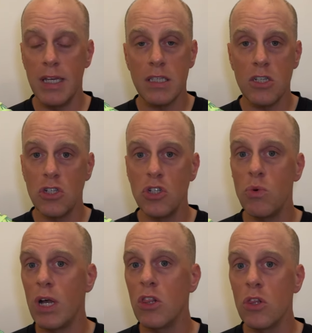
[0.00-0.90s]
It's a shoe
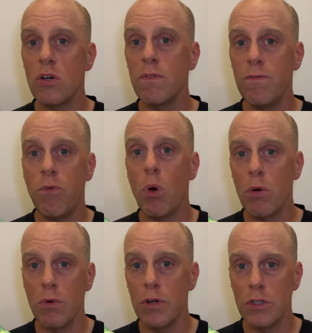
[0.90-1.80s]
I look
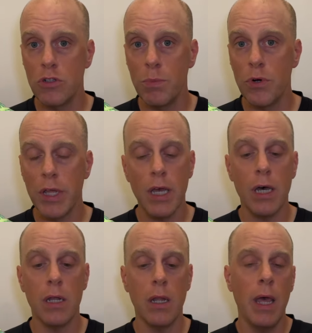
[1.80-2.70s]
forward to putting
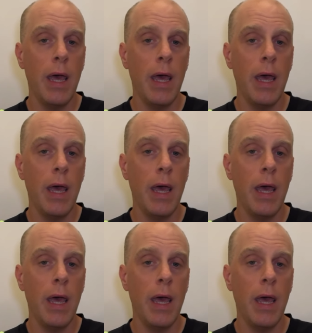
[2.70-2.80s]
on.